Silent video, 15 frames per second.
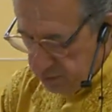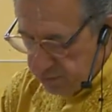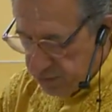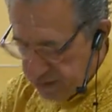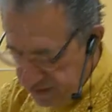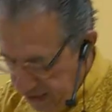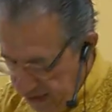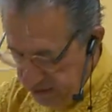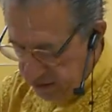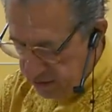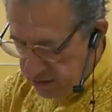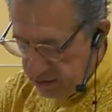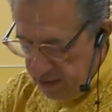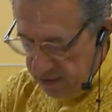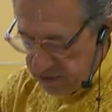
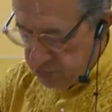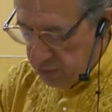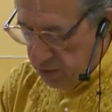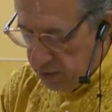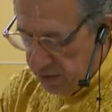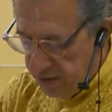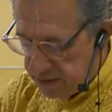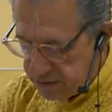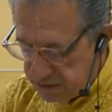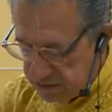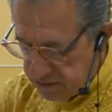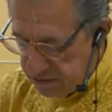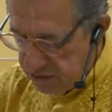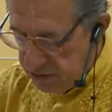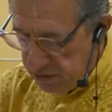protected, as well as
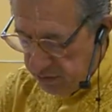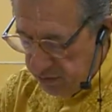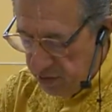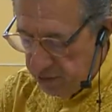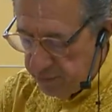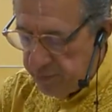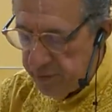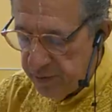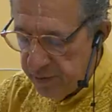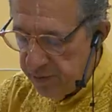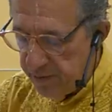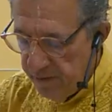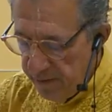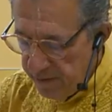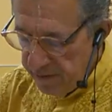to develop
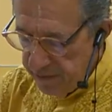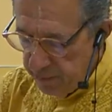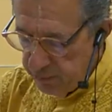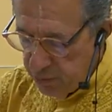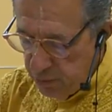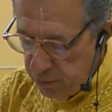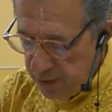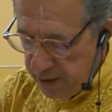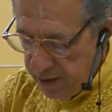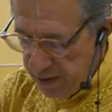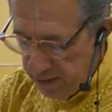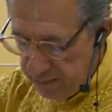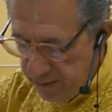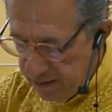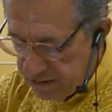the
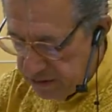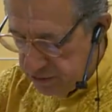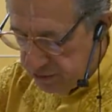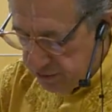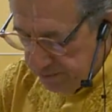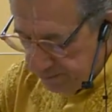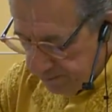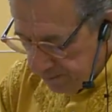probiotic bacteria.